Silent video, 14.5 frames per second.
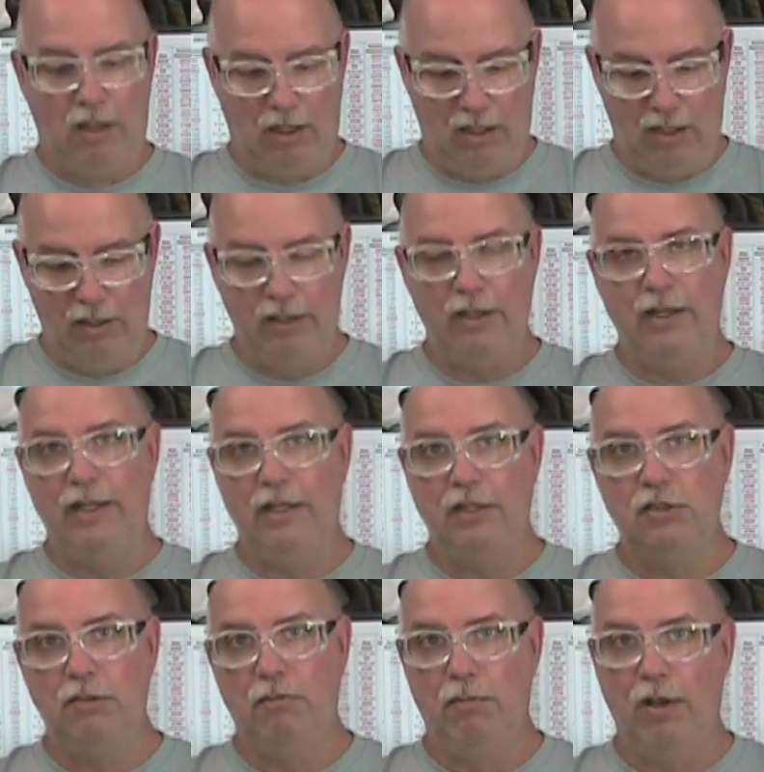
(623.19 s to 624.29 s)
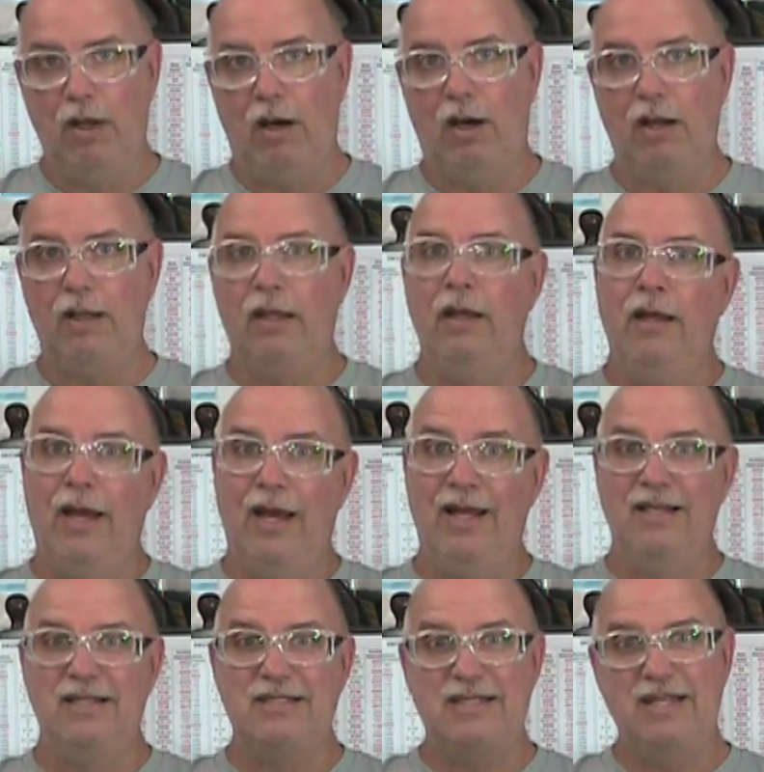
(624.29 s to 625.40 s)
on each block
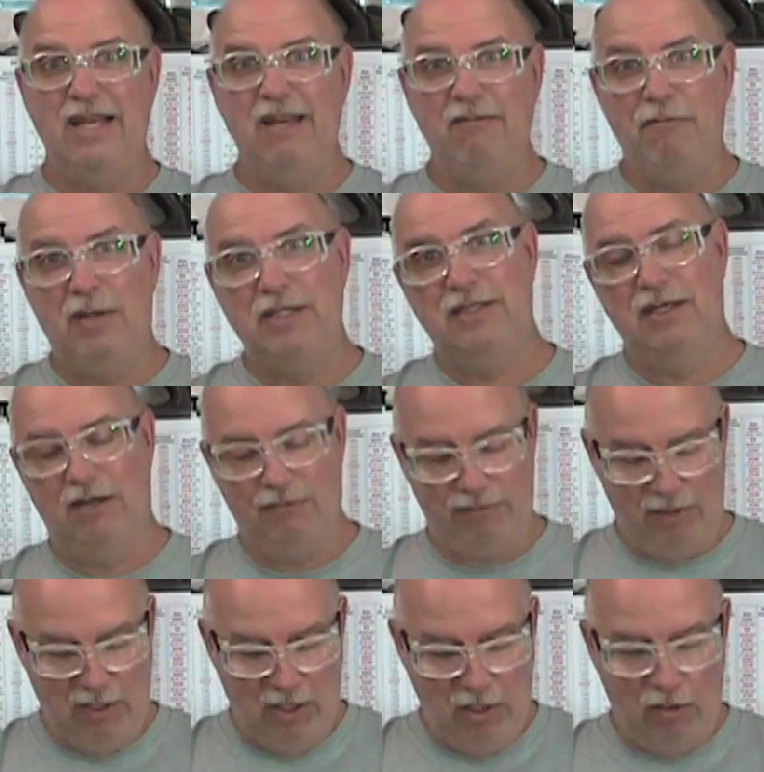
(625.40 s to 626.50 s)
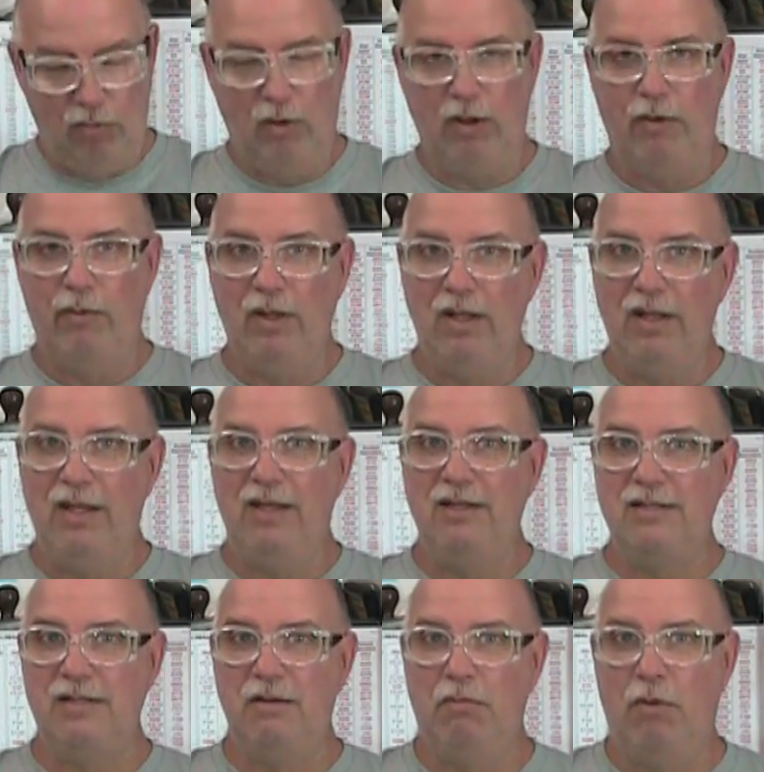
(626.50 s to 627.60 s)
and save myself what really
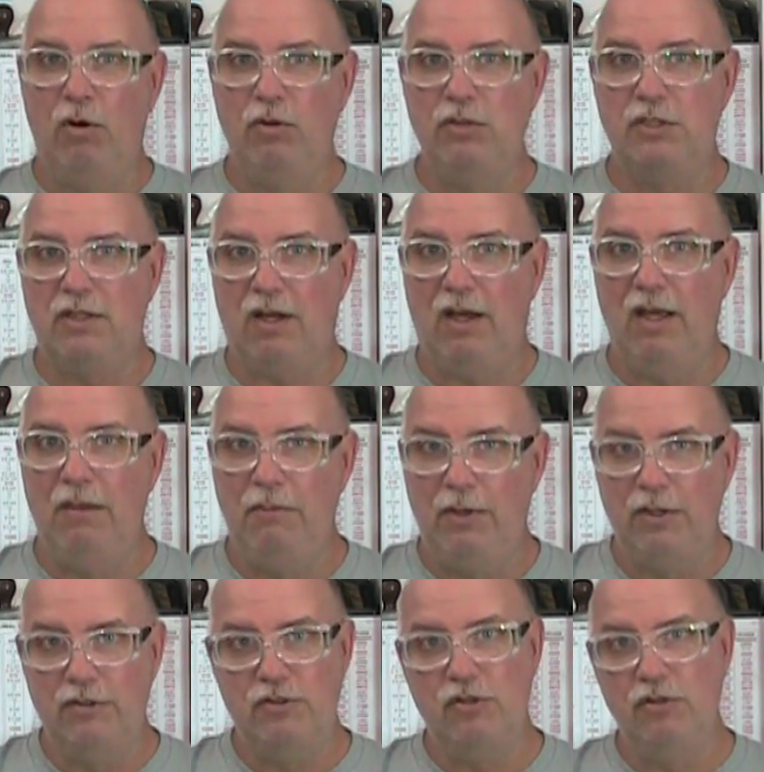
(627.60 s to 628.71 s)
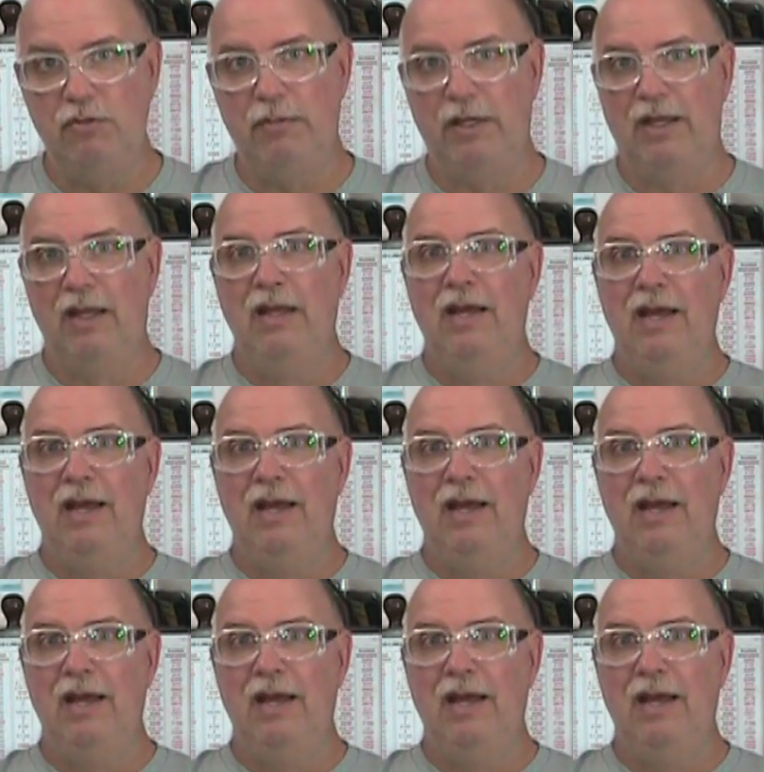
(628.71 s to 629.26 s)
is the most time consuming,